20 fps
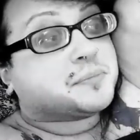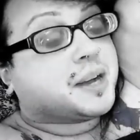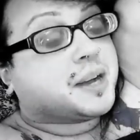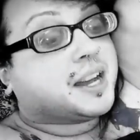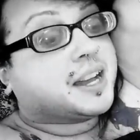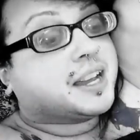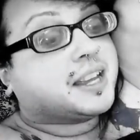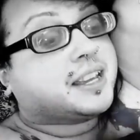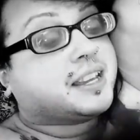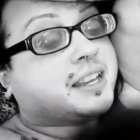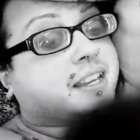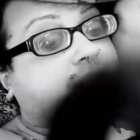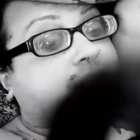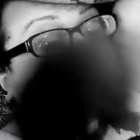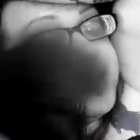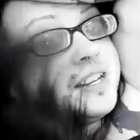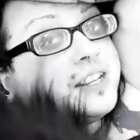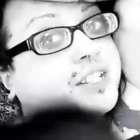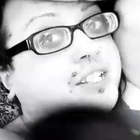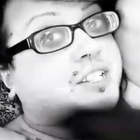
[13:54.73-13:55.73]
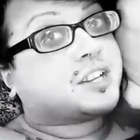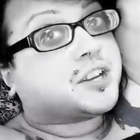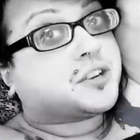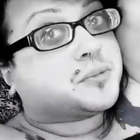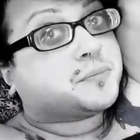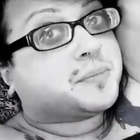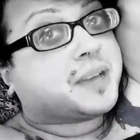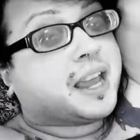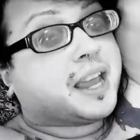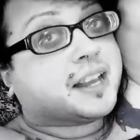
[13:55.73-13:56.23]
my kidney
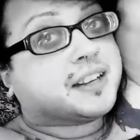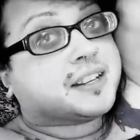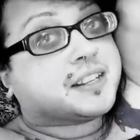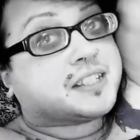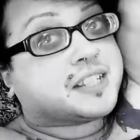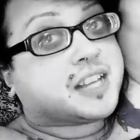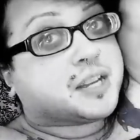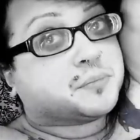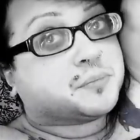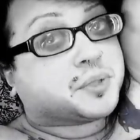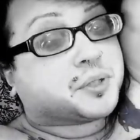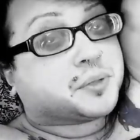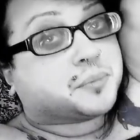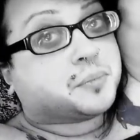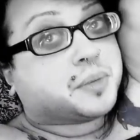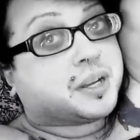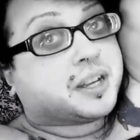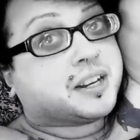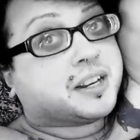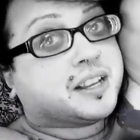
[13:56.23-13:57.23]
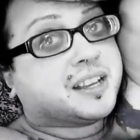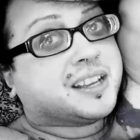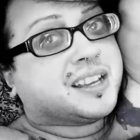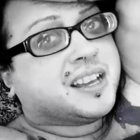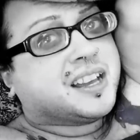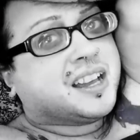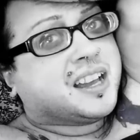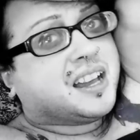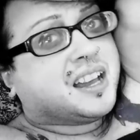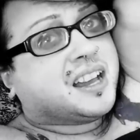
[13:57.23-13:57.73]
stone back in December, but,
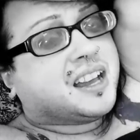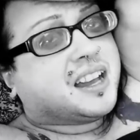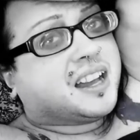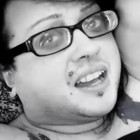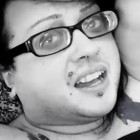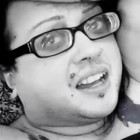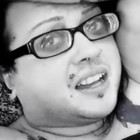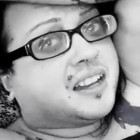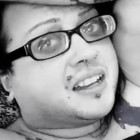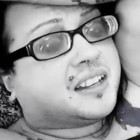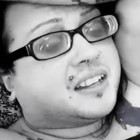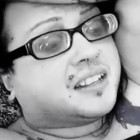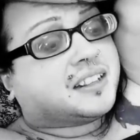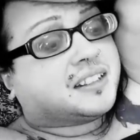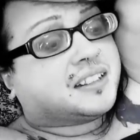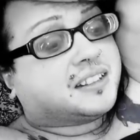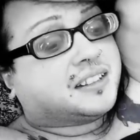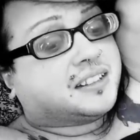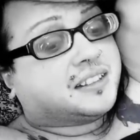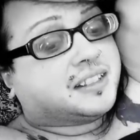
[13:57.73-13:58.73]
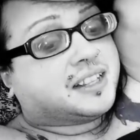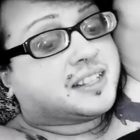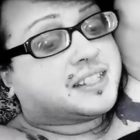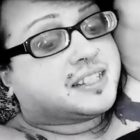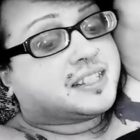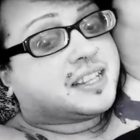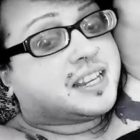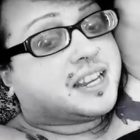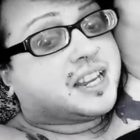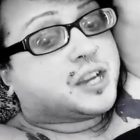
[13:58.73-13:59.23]
uh, let's
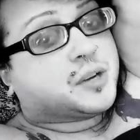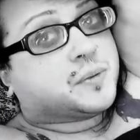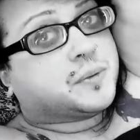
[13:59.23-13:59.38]
see,